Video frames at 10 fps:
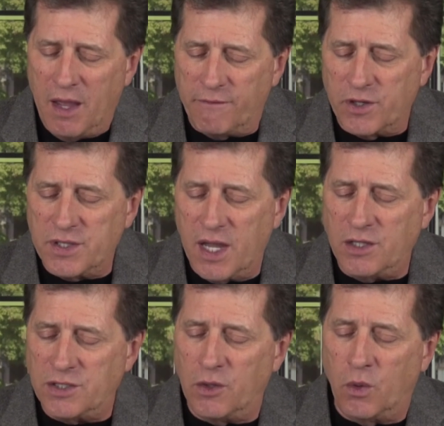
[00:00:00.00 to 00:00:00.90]
In verse
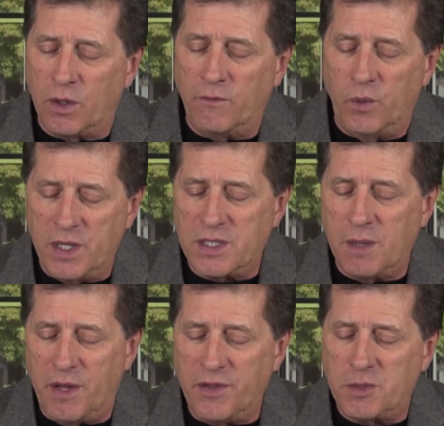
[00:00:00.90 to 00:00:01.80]
8, you see the word of
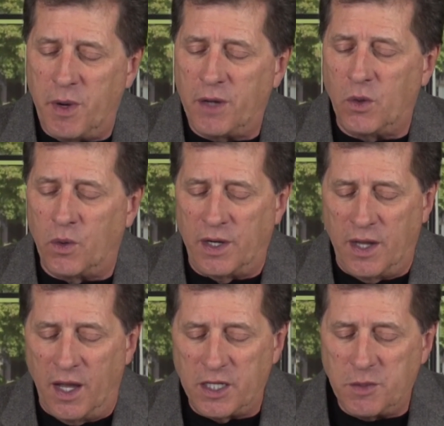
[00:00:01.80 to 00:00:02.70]
wisdom by the Spirit, the word of
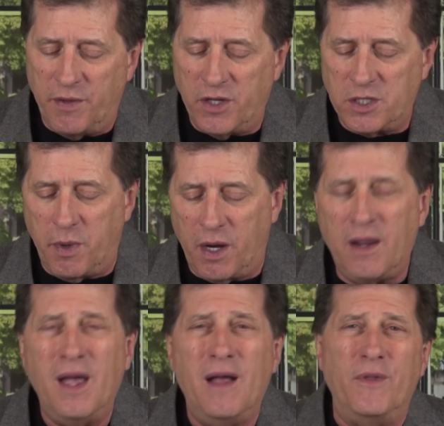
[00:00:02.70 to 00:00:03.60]
knowledge by the Spirit.